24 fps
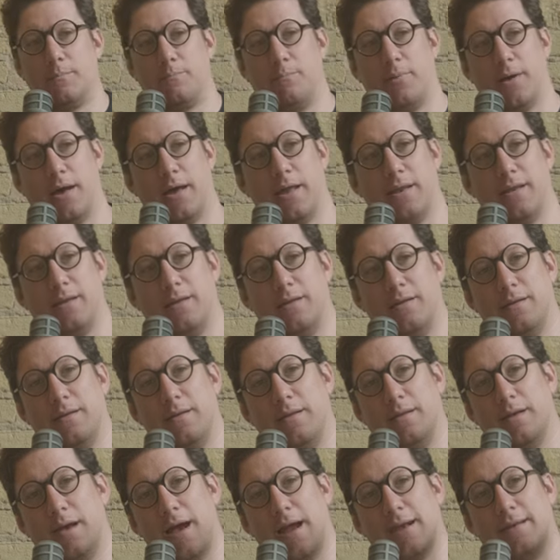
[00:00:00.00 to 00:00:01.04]

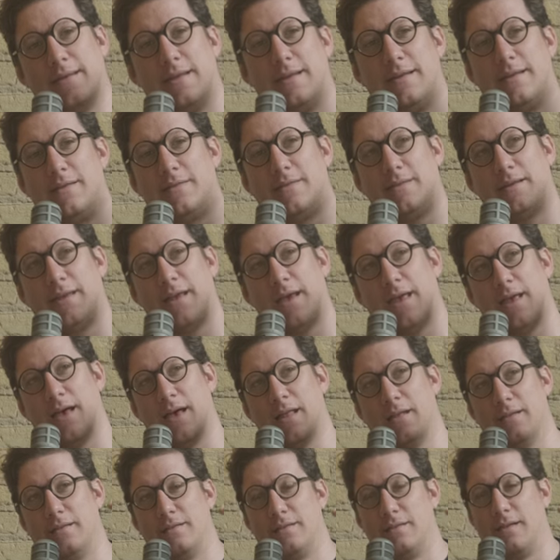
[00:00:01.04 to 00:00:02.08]
but I needed to
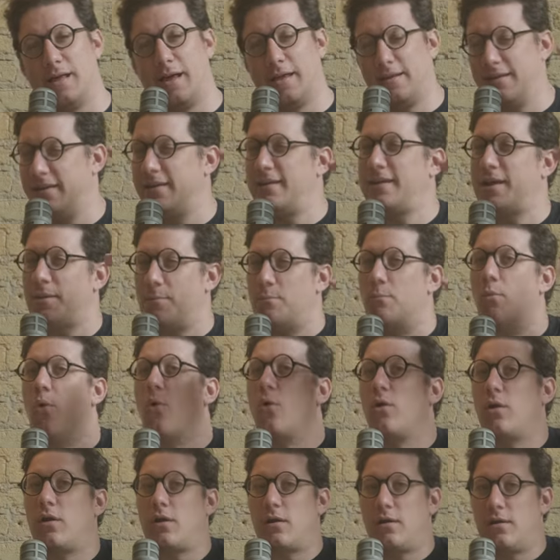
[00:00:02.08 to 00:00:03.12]
get
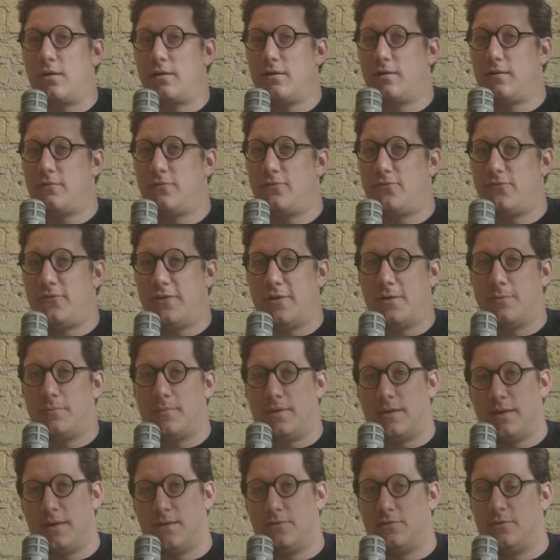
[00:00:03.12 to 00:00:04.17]
more film
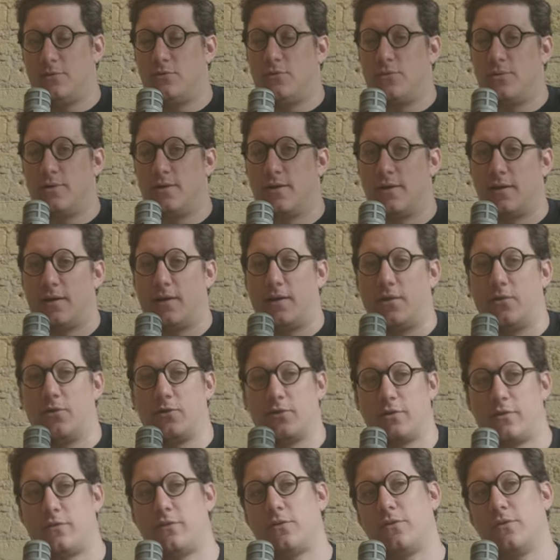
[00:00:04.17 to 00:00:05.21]
in the door in
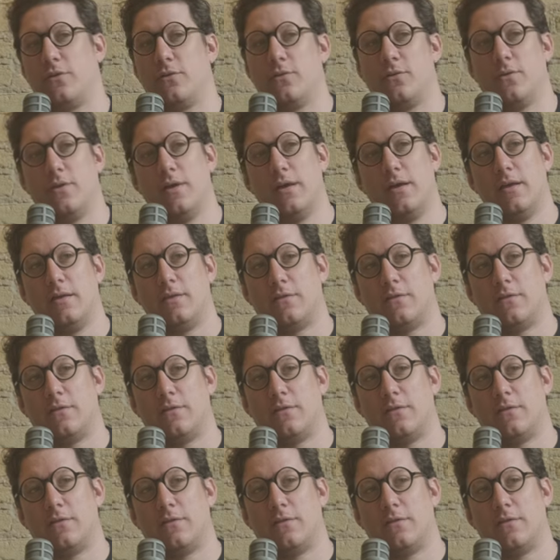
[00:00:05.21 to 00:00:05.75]
order to